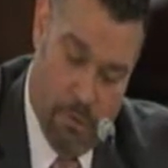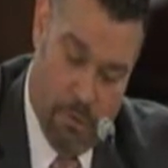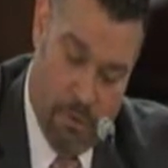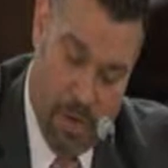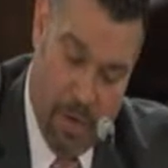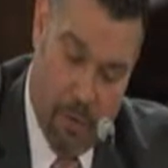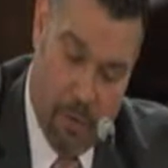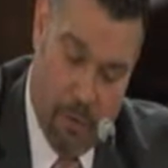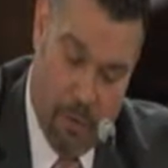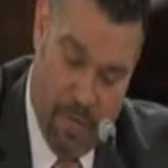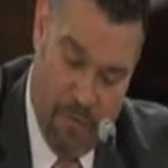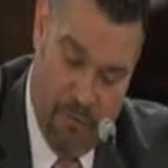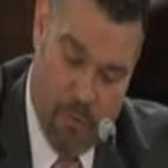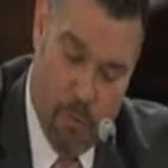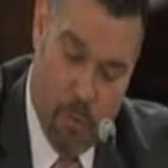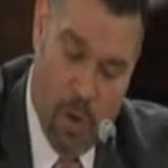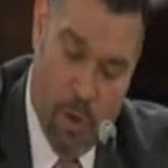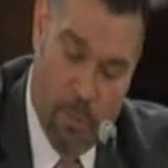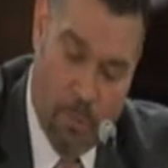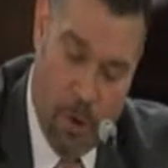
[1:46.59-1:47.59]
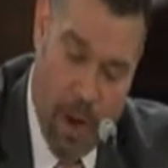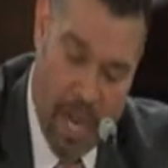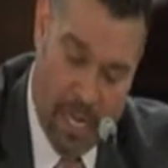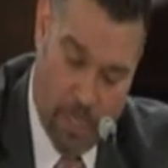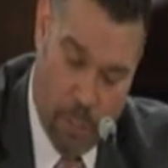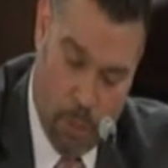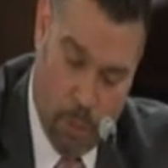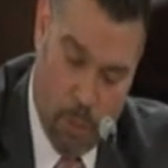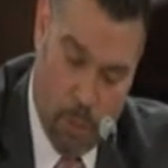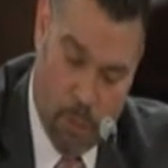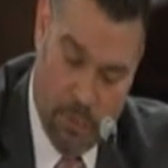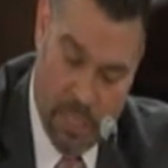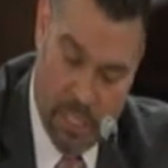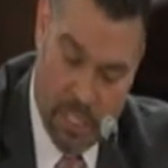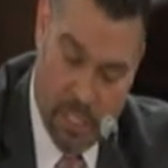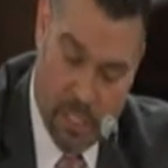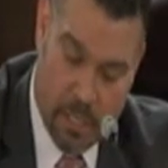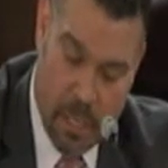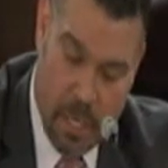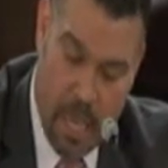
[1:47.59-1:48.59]
probably for one practical
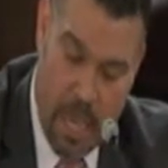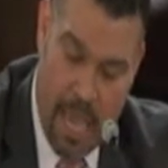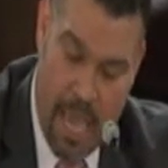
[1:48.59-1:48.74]
reason.